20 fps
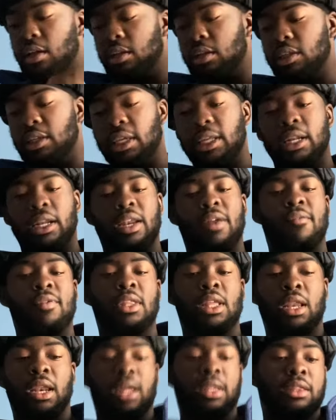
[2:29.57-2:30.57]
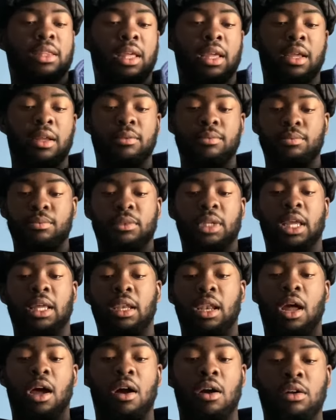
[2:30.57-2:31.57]
did it and everything like that and
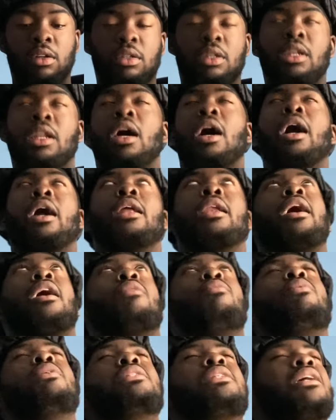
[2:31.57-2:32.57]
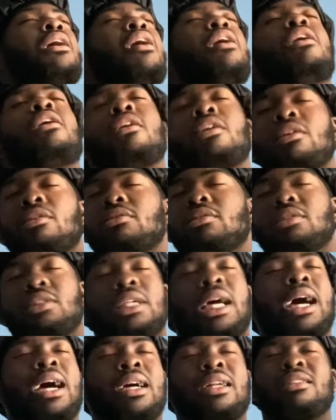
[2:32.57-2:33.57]
log log like what's it called
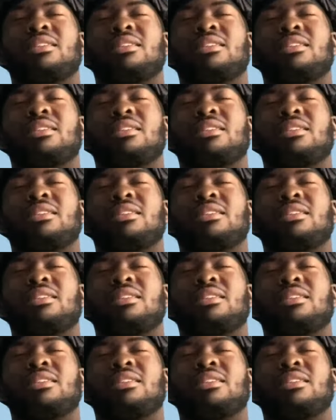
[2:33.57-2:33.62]
sign.